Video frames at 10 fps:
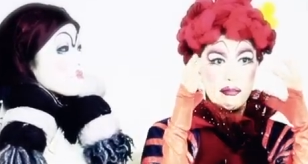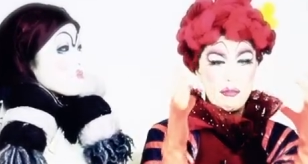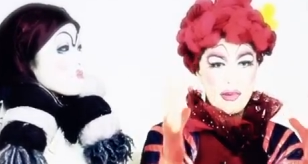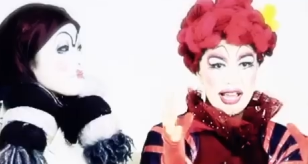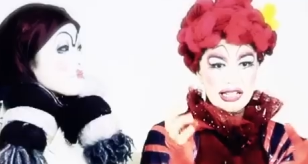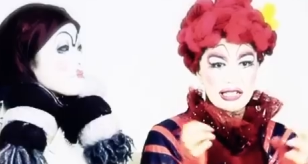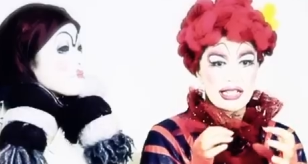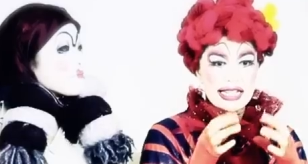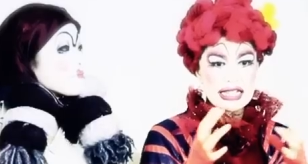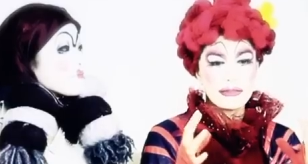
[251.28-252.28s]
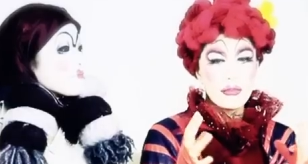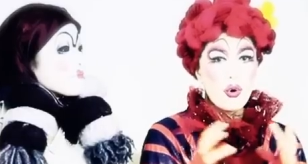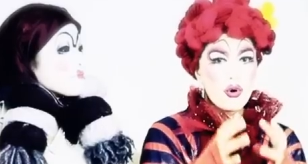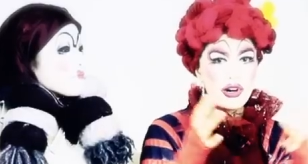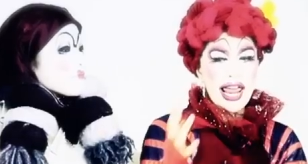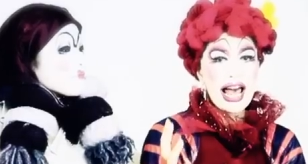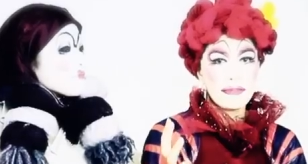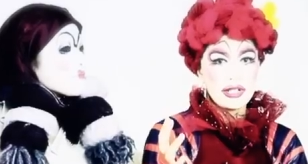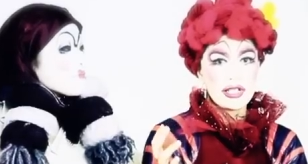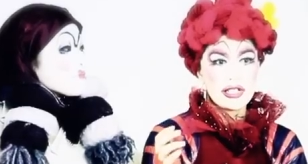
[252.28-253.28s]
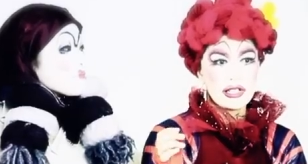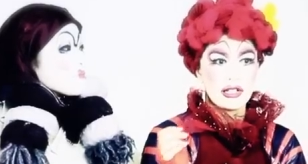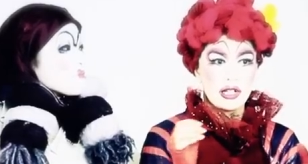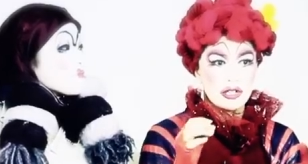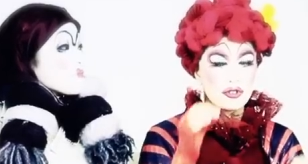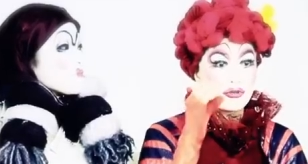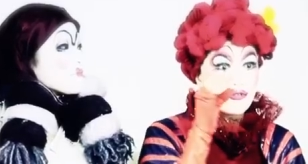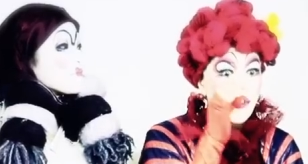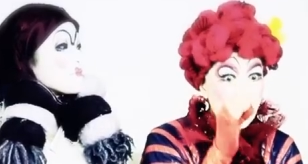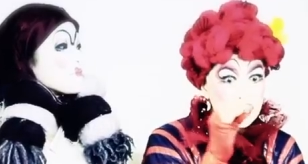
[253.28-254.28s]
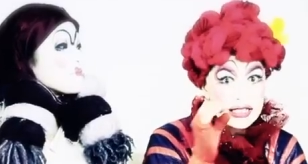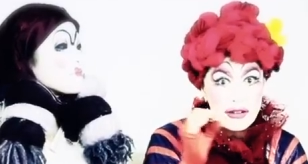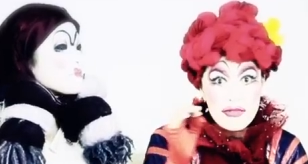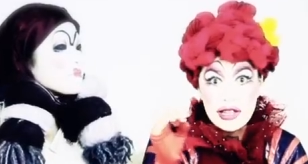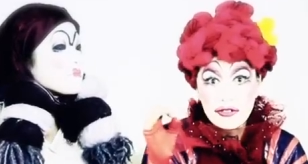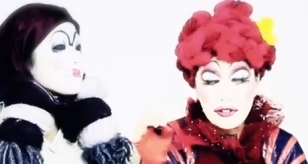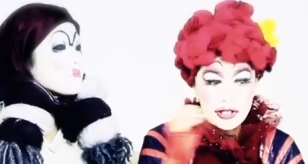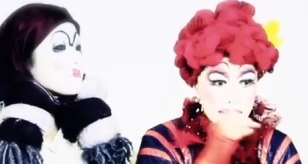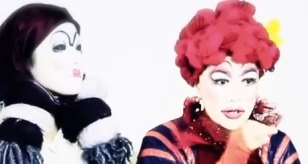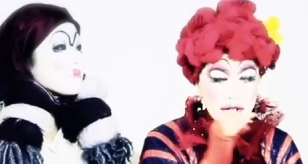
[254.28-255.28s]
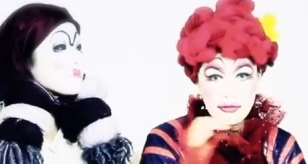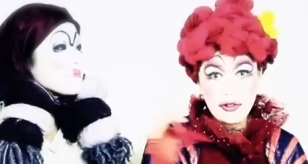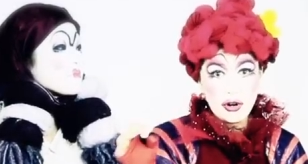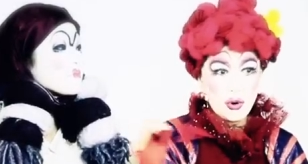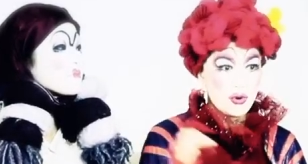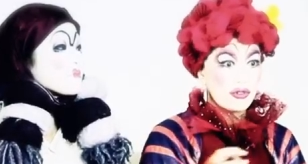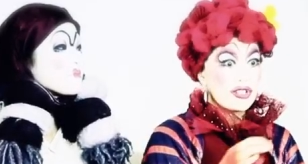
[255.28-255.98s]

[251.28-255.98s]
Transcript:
Speaker 1: make it more happier to find something really beautiful or